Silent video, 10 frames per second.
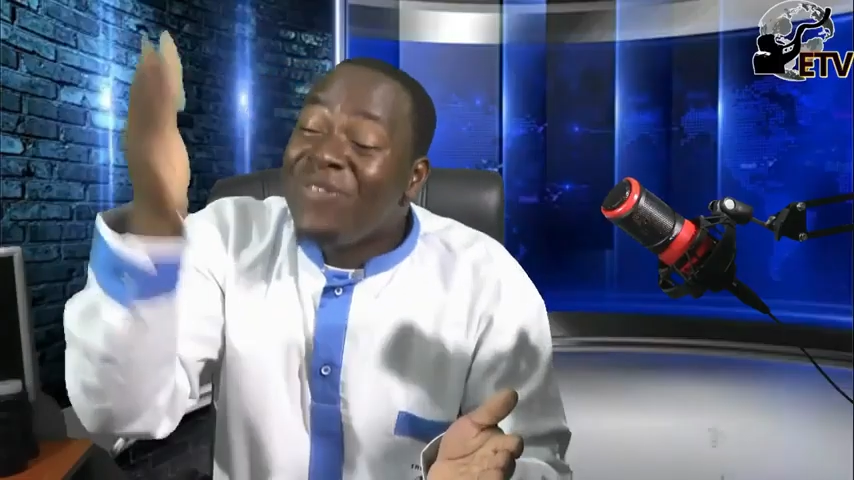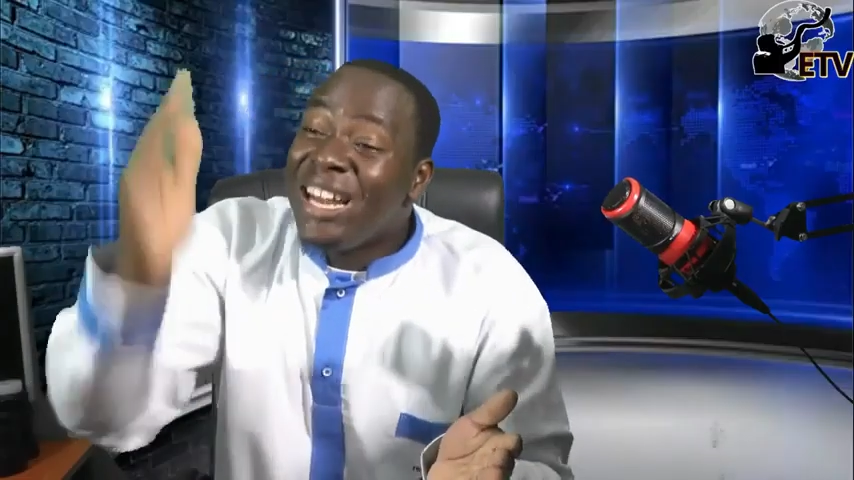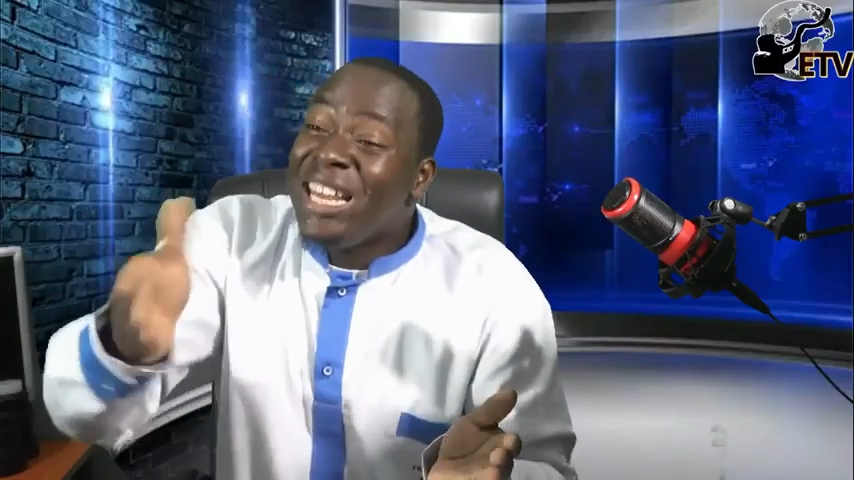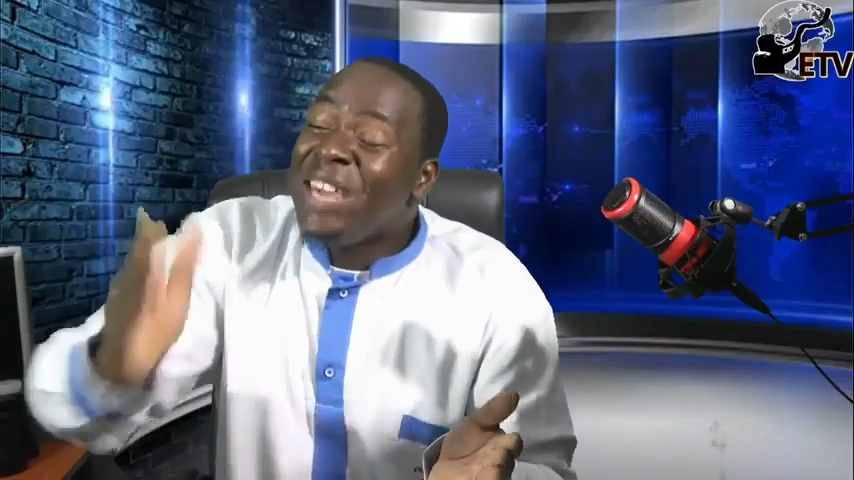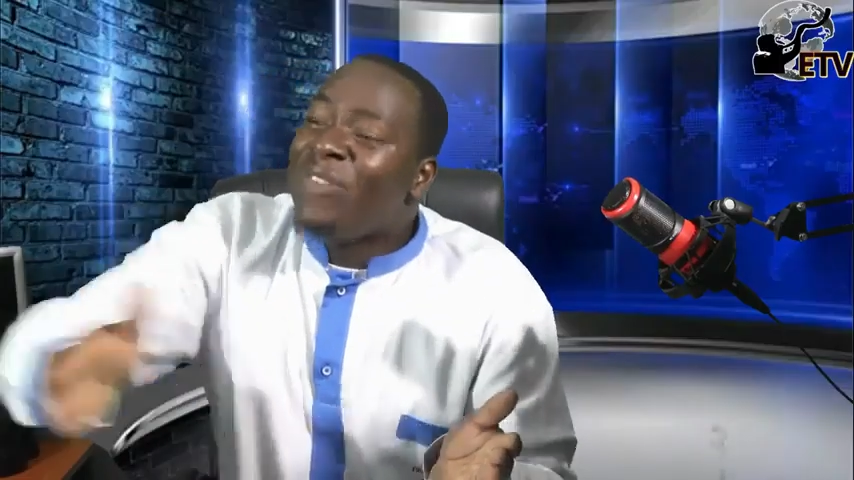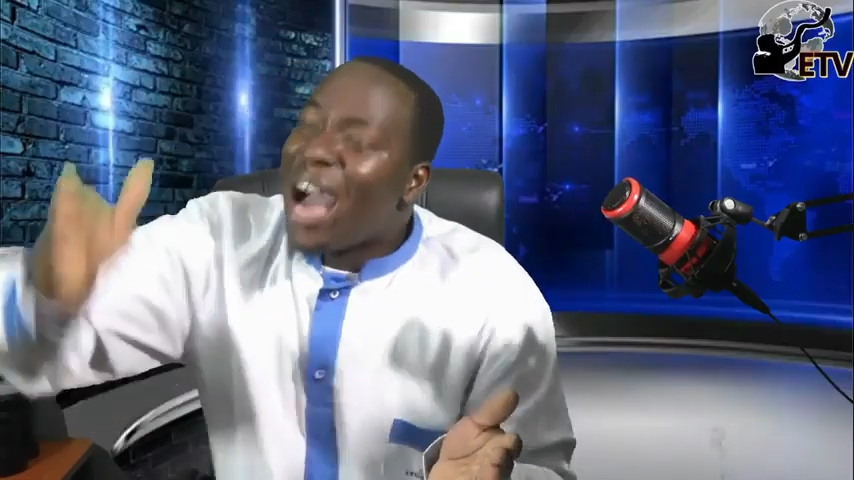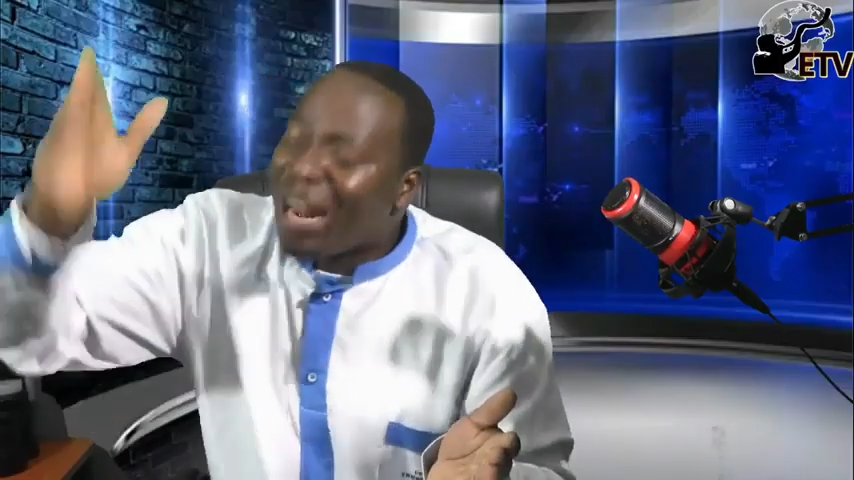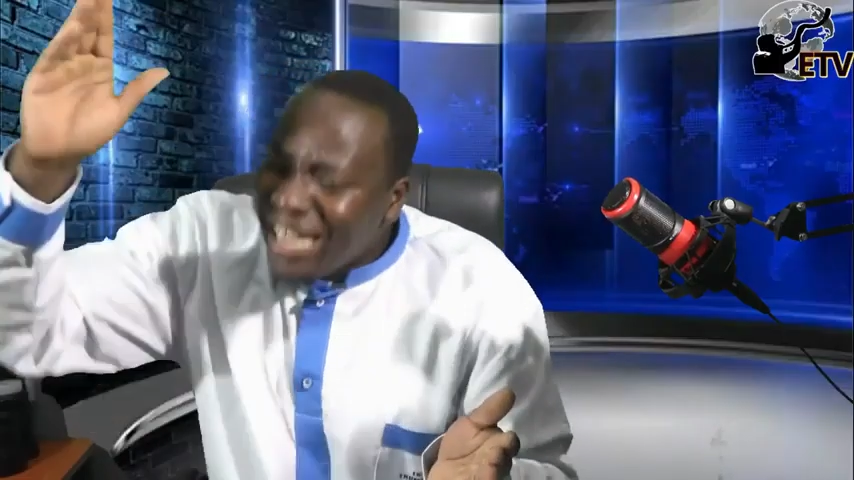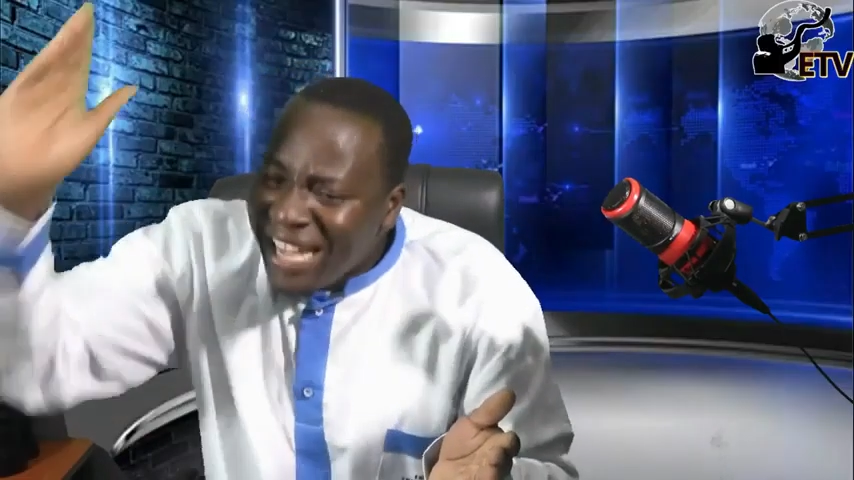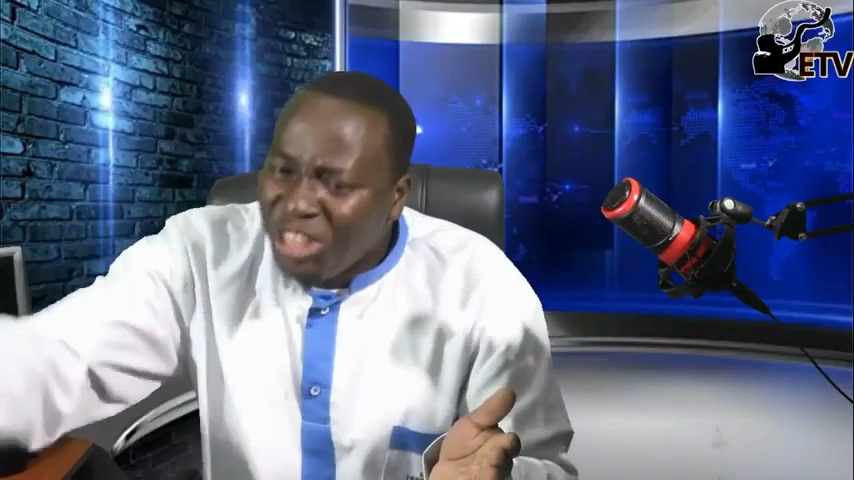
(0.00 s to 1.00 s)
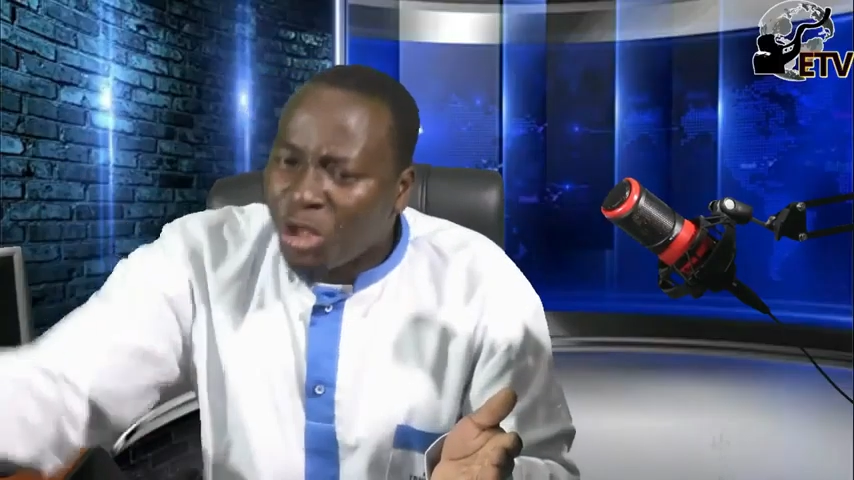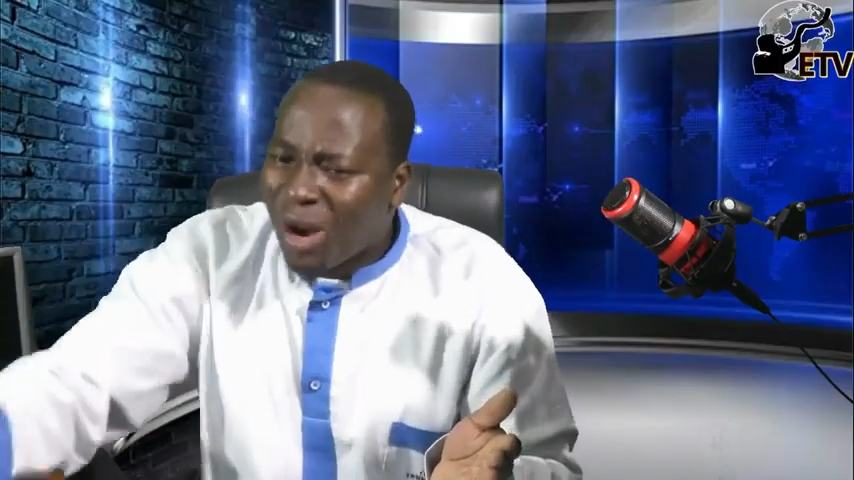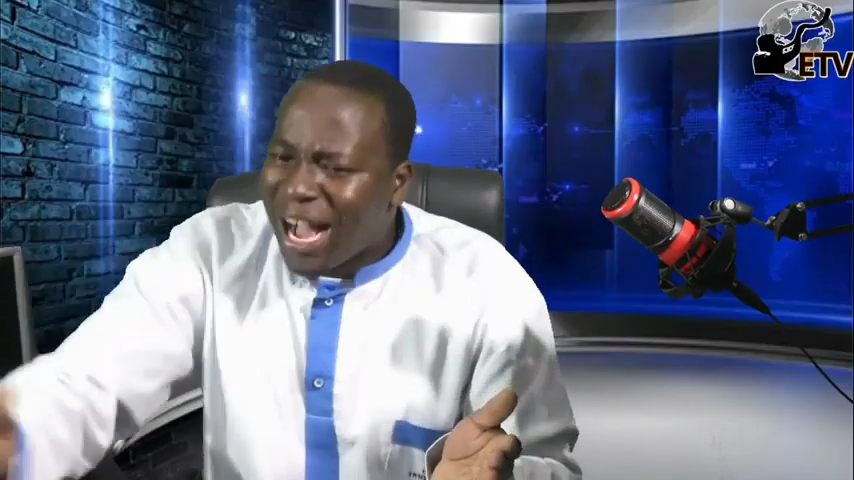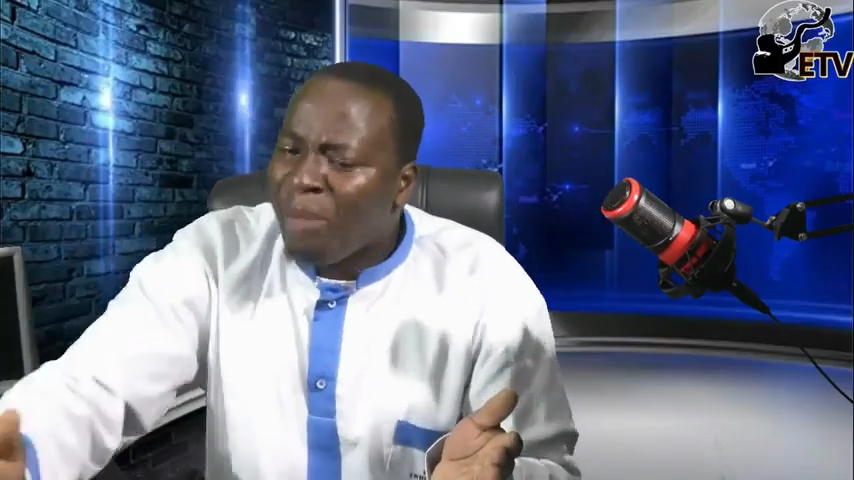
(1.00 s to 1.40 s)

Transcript: even if an angel